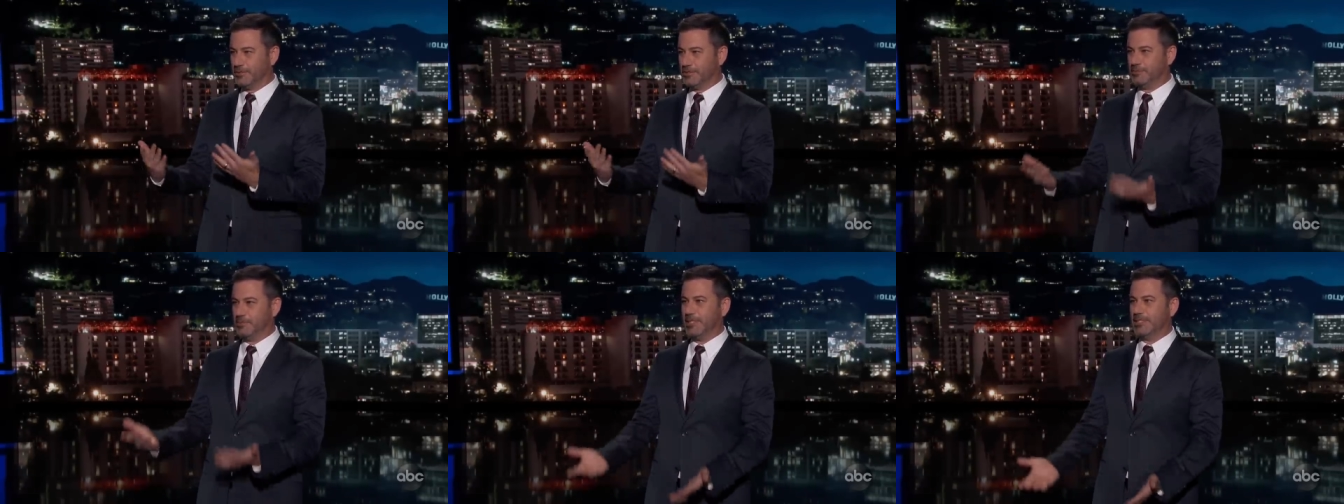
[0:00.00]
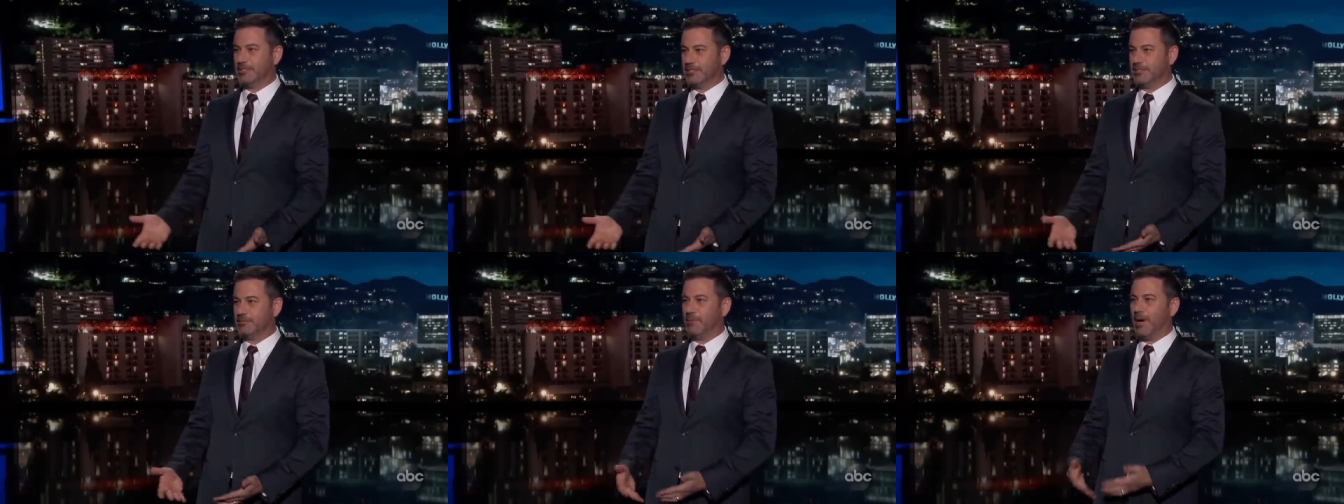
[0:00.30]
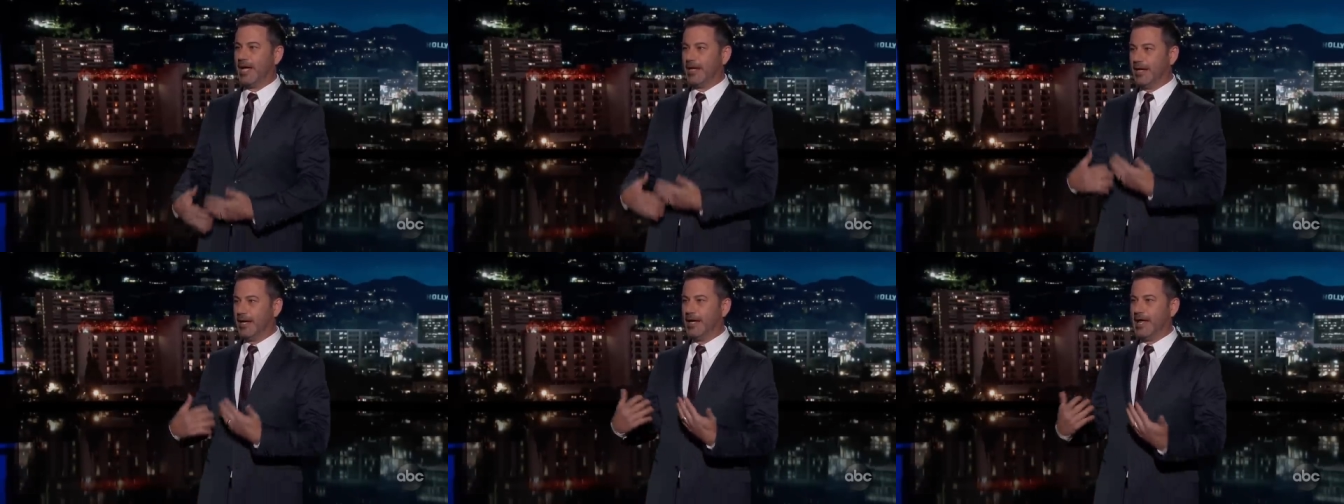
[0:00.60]
which means this
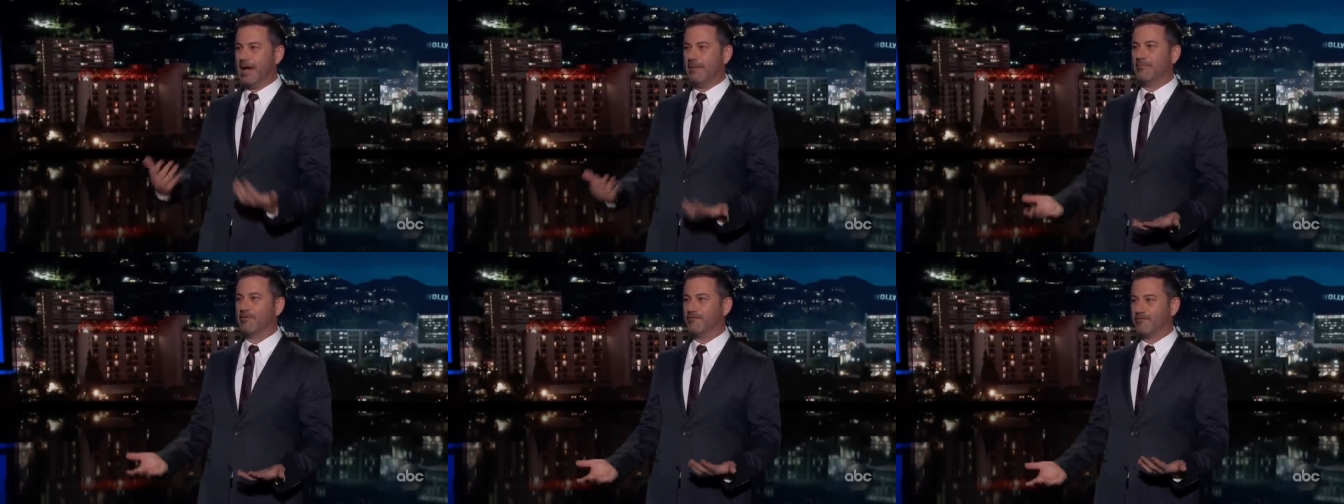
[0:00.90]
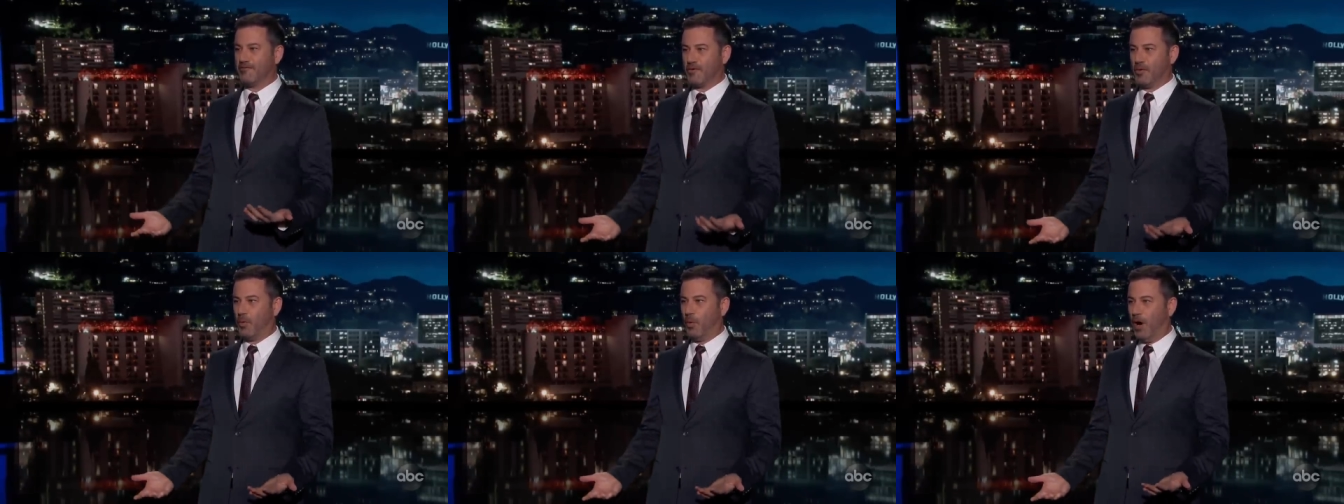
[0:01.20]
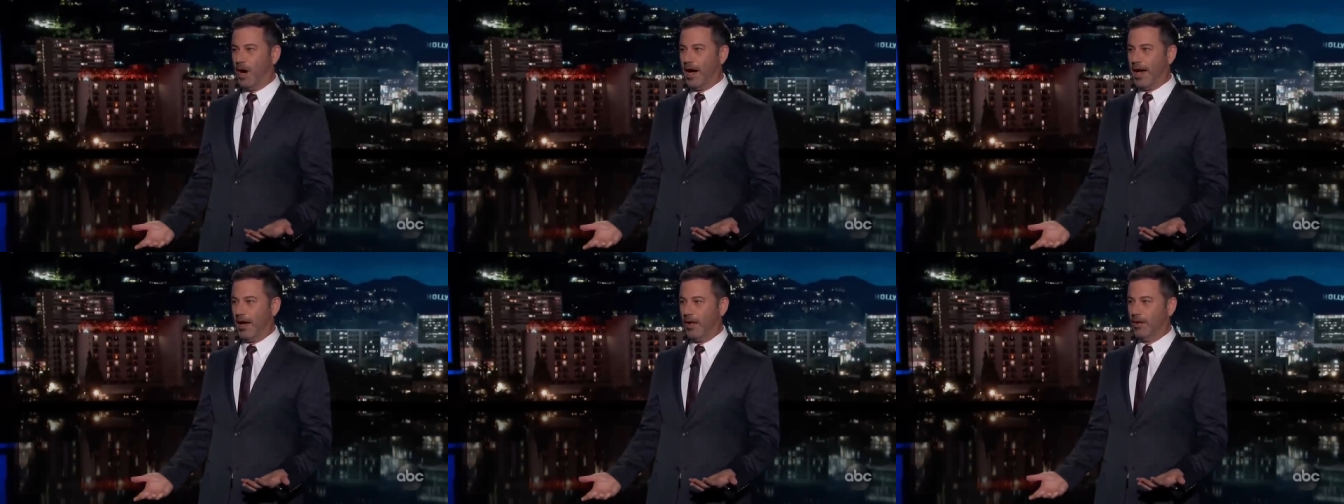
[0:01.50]
might not happen for a
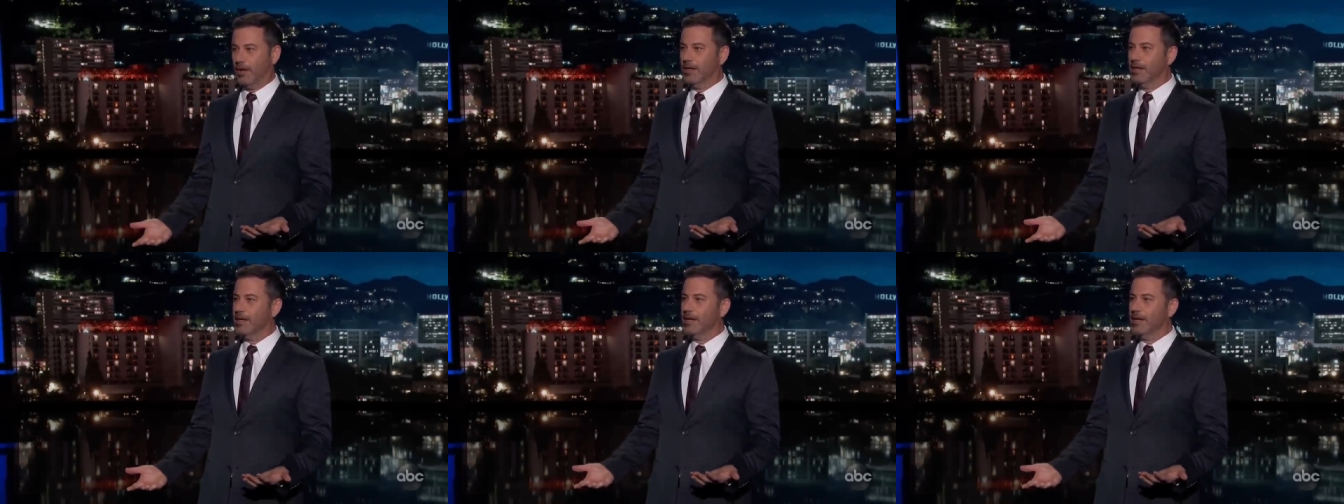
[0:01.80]
while.